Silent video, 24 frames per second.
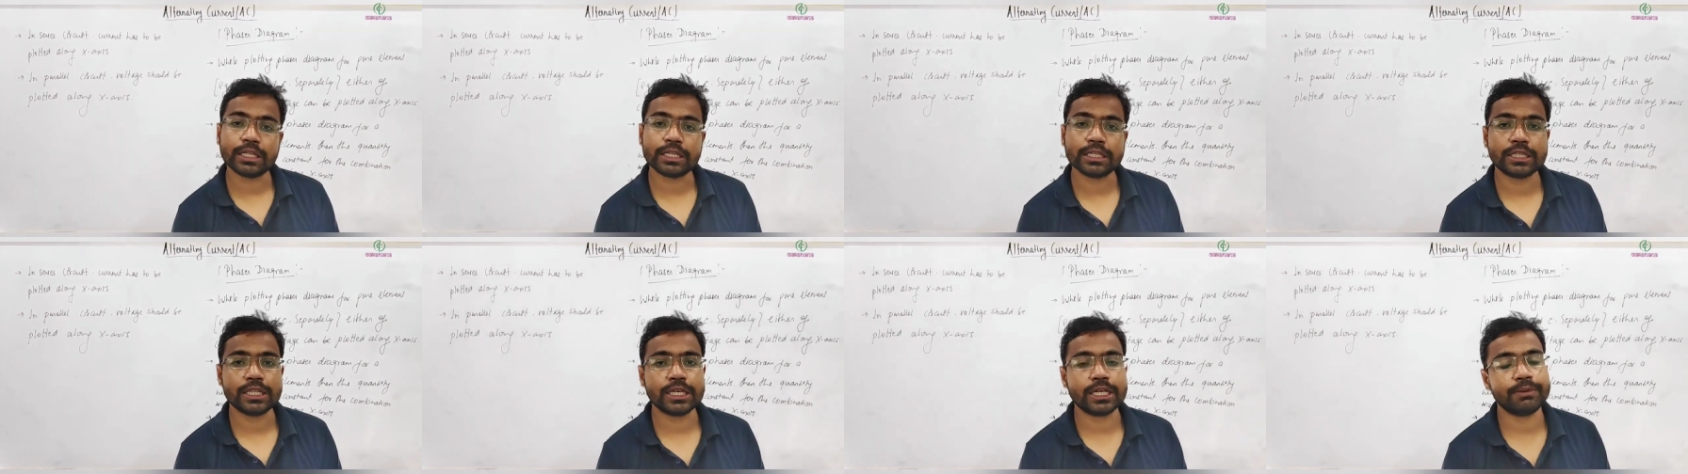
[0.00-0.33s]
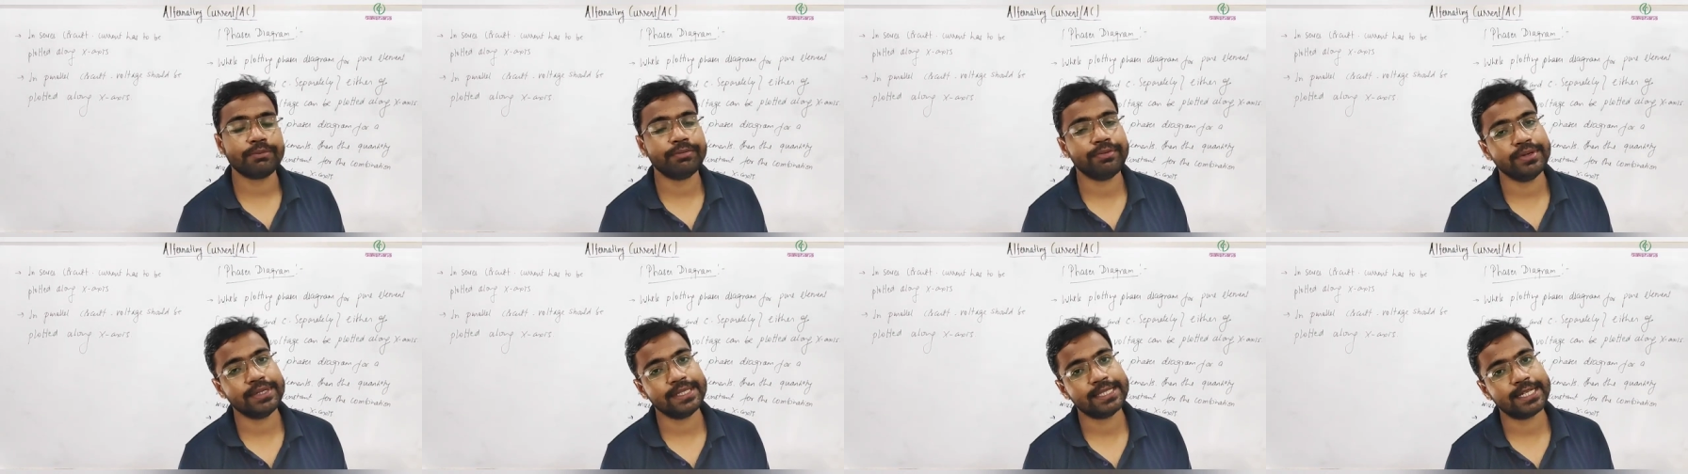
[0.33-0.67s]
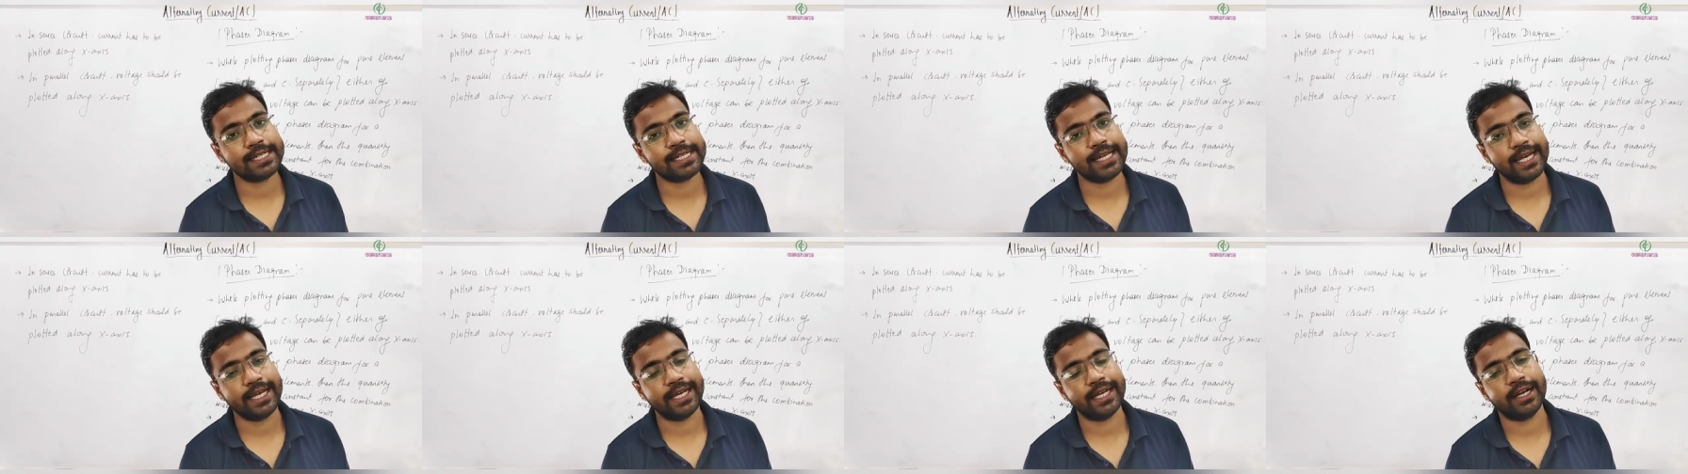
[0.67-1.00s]
the phasor
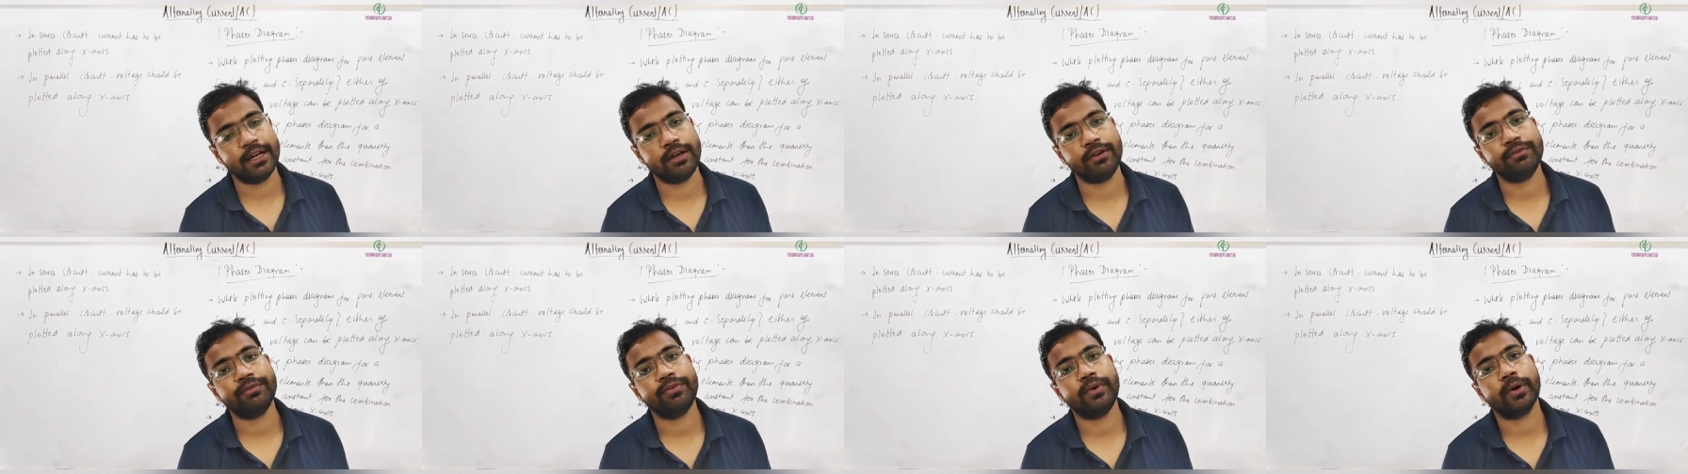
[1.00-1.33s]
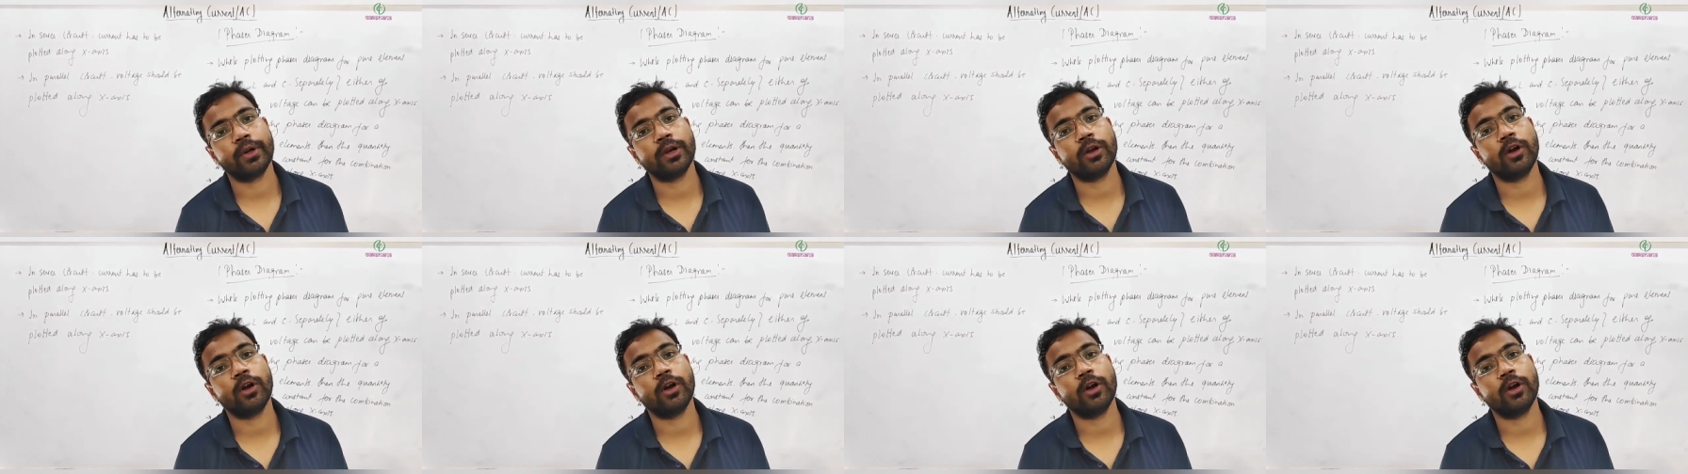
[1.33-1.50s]
diagram for